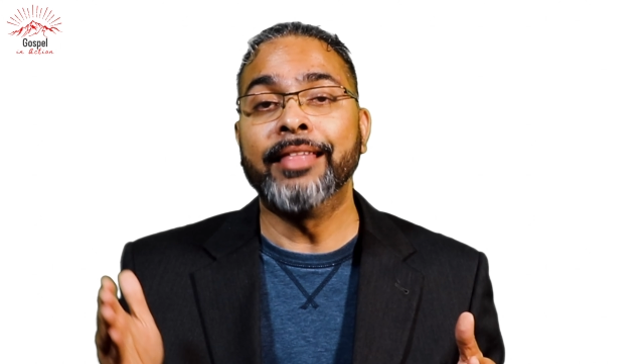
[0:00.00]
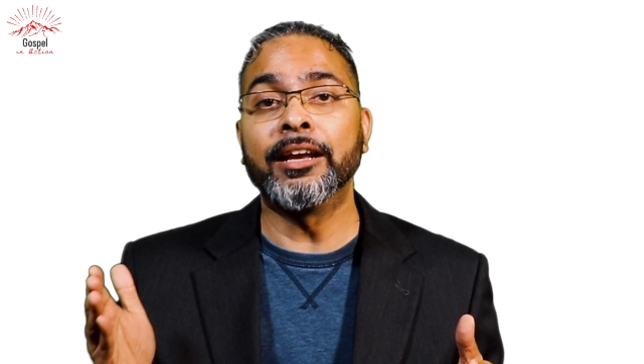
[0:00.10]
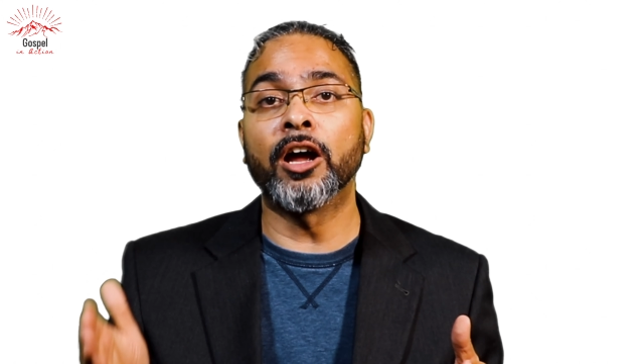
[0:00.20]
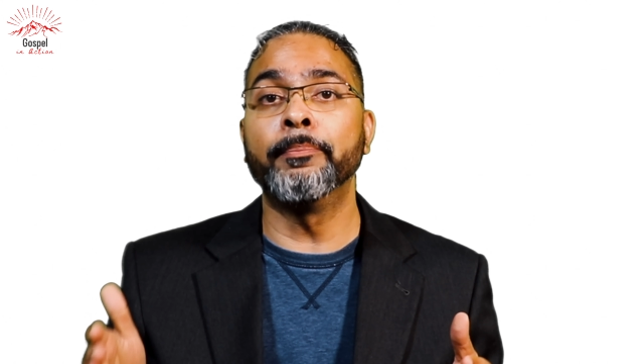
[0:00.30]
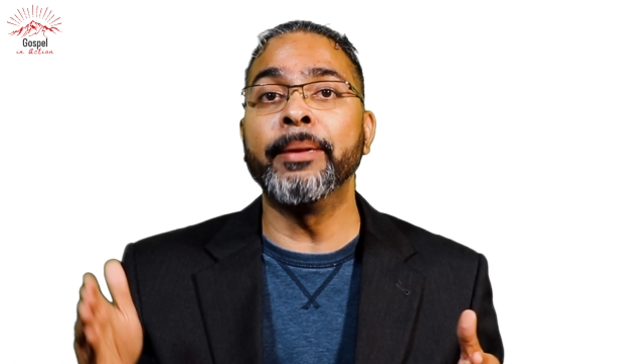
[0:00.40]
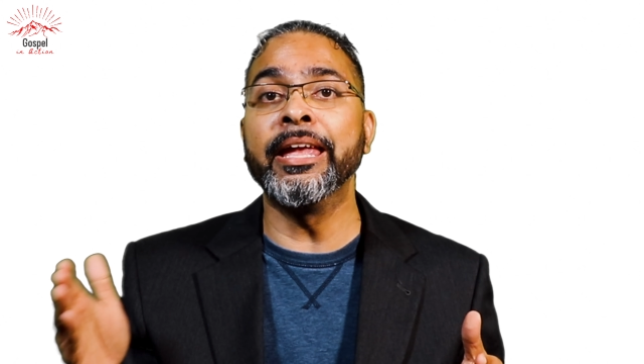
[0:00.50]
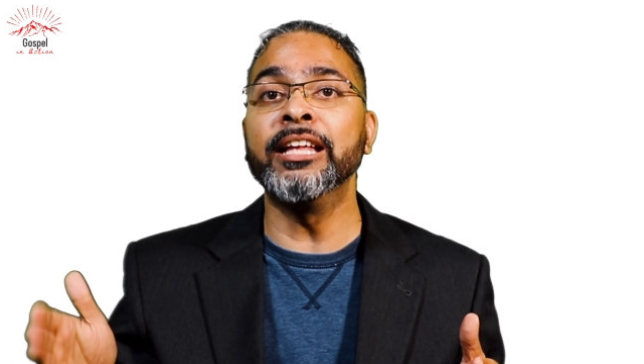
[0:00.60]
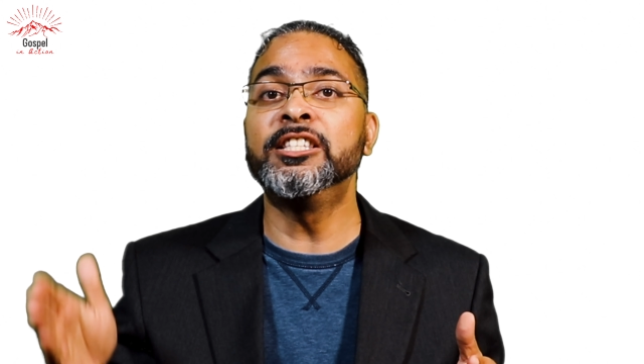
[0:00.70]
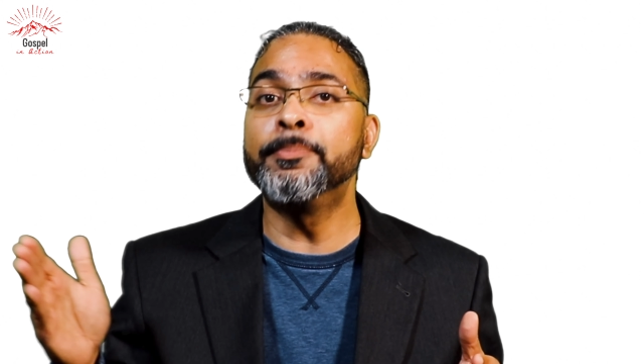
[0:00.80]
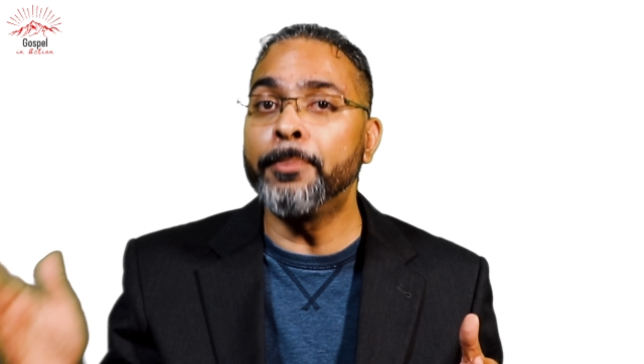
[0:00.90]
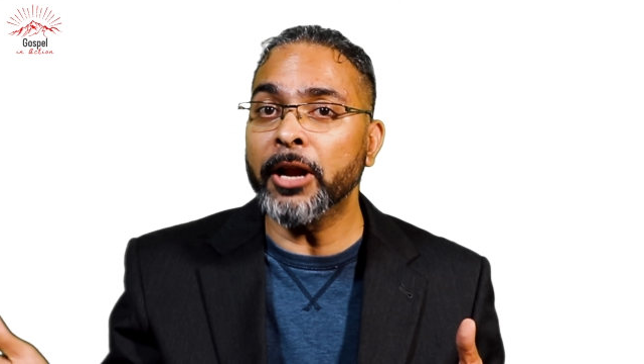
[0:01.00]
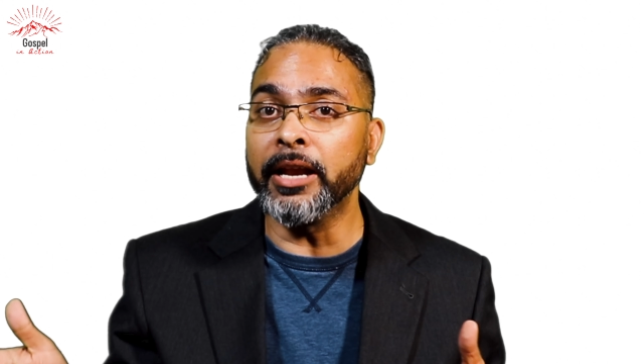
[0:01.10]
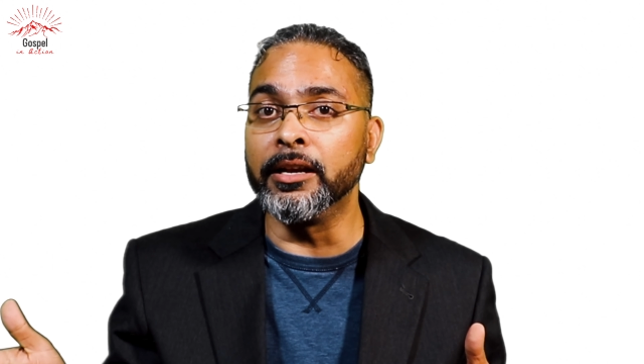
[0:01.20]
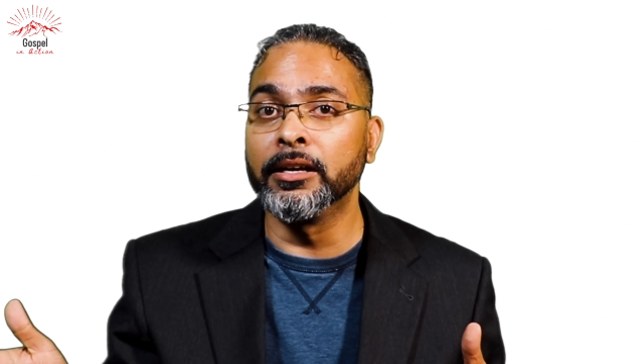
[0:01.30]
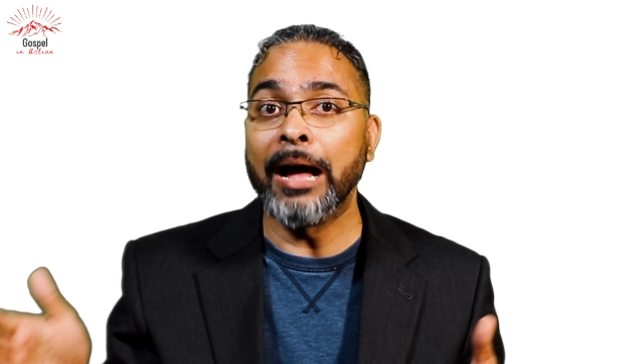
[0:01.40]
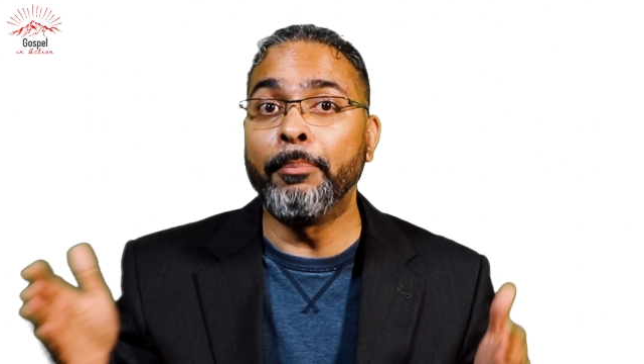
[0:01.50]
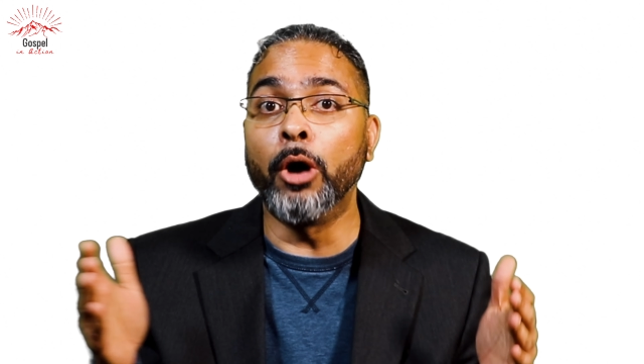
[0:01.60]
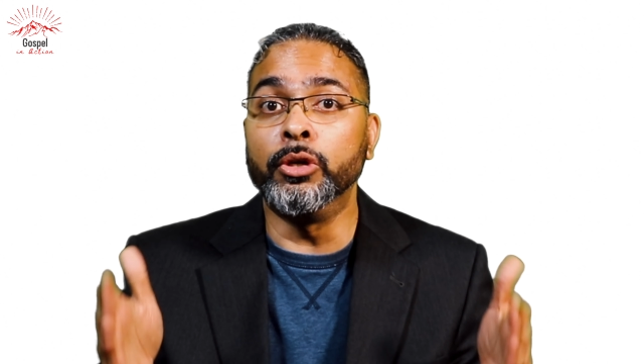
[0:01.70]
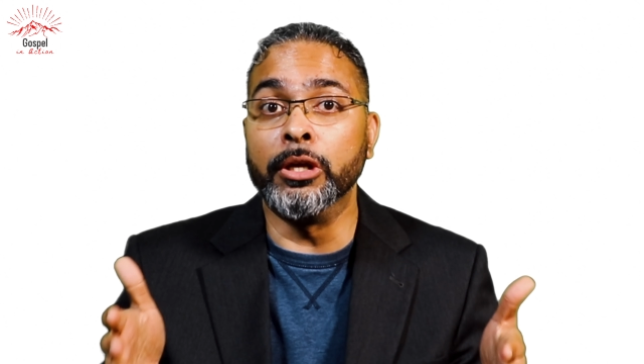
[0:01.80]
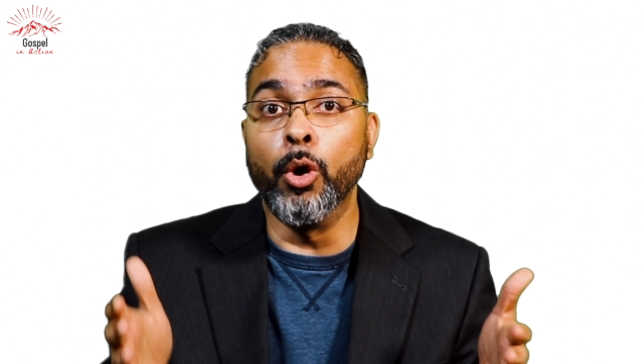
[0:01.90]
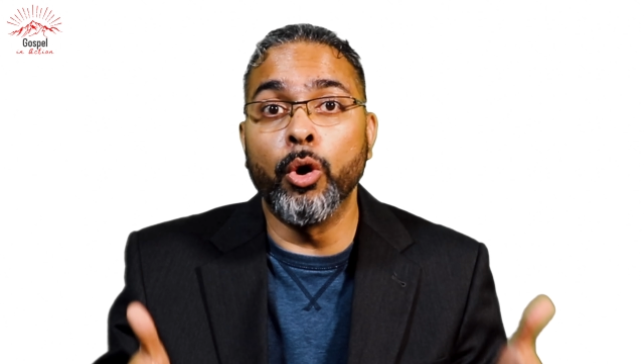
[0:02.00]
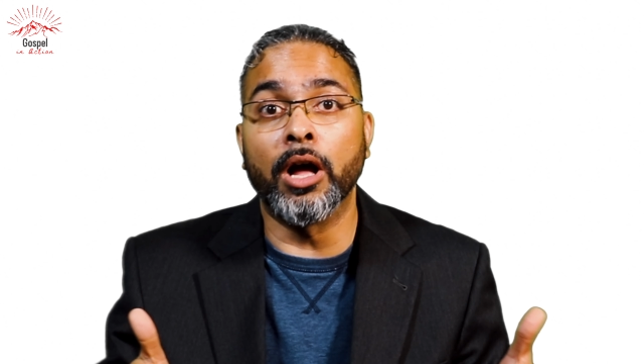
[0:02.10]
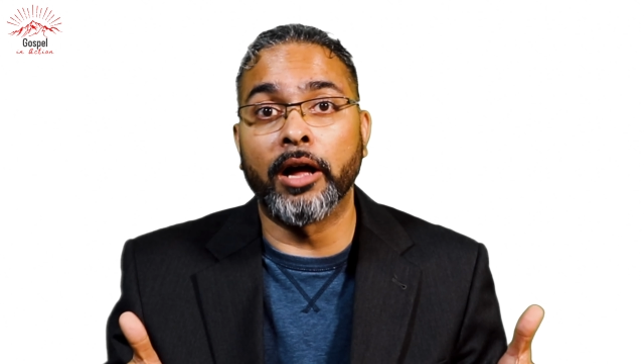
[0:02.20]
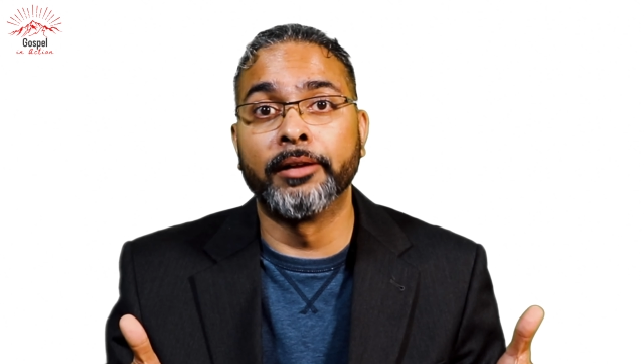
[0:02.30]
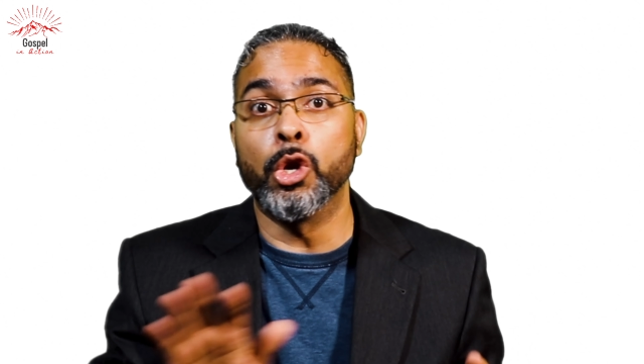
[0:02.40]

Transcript: that are being spread about yoga,